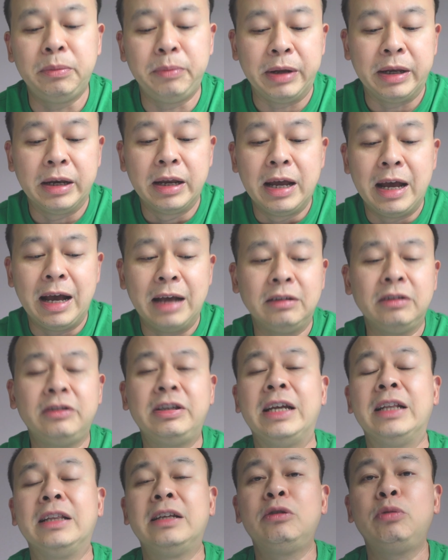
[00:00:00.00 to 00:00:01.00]
But as I
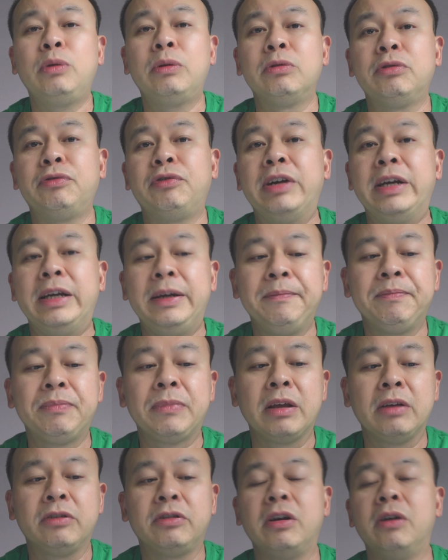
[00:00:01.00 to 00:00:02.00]
said, this one was free,
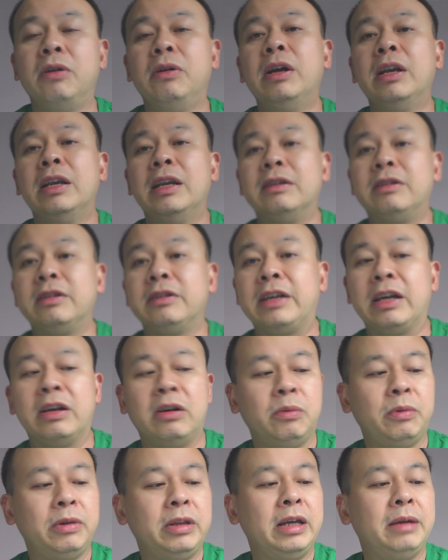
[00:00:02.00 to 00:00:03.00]
so let's just get
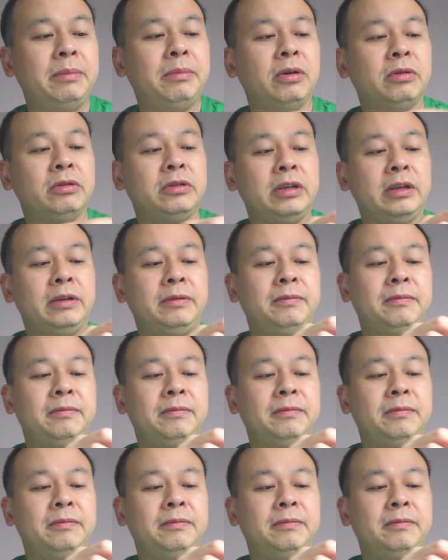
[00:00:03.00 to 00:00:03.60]
on with the unboxing.